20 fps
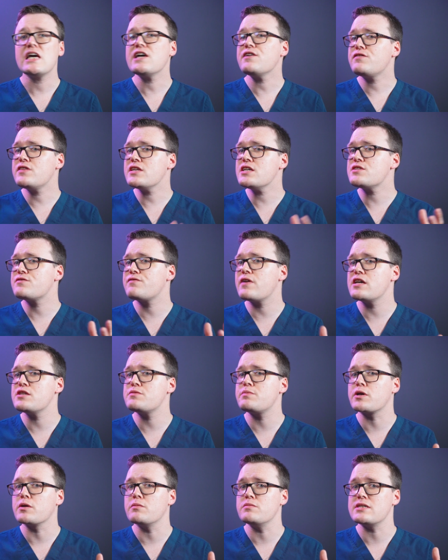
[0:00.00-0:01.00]
If these veins
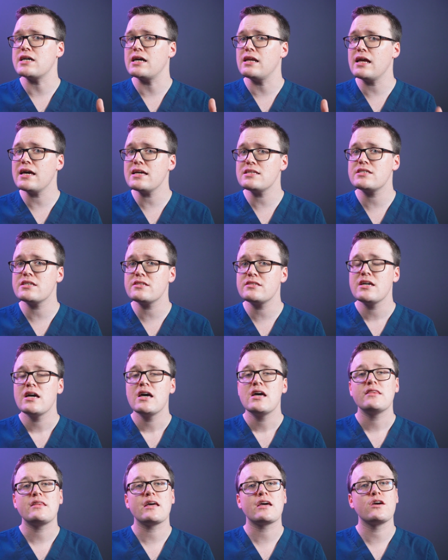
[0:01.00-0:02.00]
become dilated,
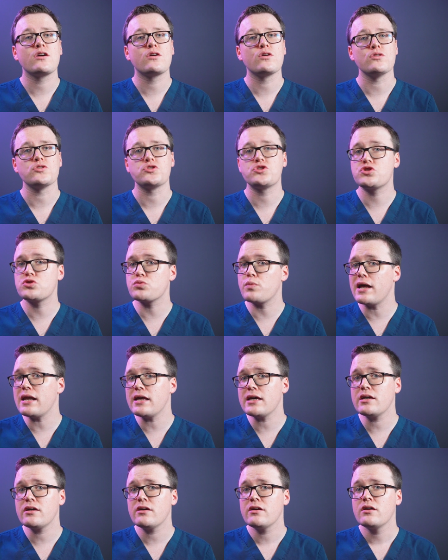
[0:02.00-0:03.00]
they can cause
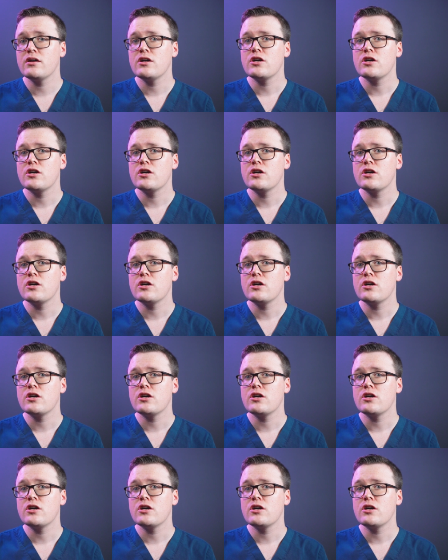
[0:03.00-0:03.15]
swelling,